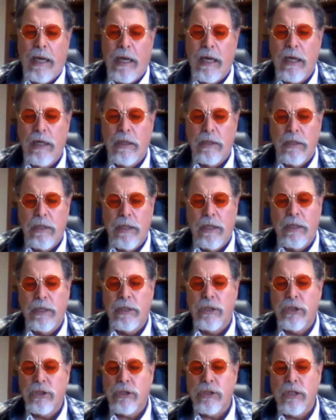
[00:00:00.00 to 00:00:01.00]
and, and
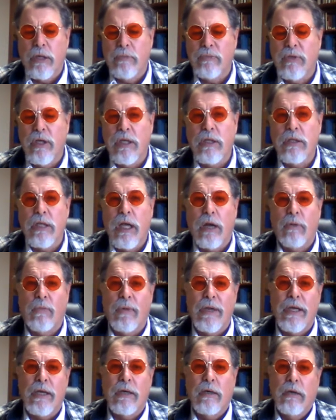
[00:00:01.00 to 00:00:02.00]
it is something
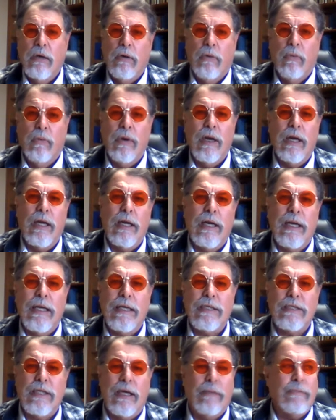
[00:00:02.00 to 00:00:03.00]
that we willingly
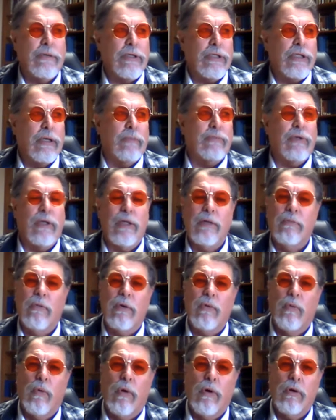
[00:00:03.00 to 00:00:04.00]
accept, it's something that
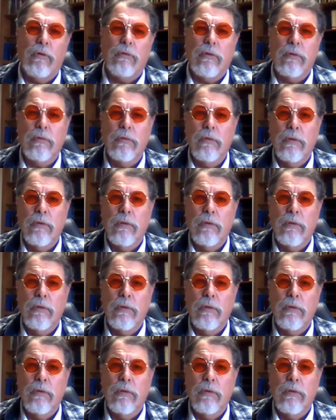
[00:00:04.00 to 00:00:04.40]
we want.